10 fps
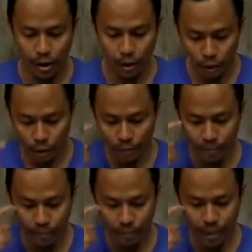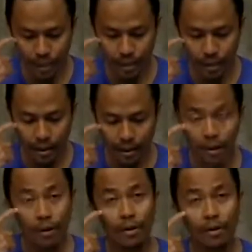So, in, in,
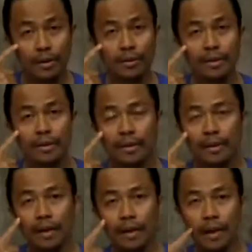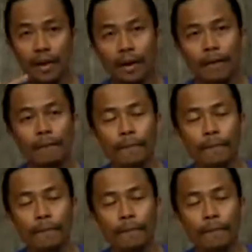in August this year, uh,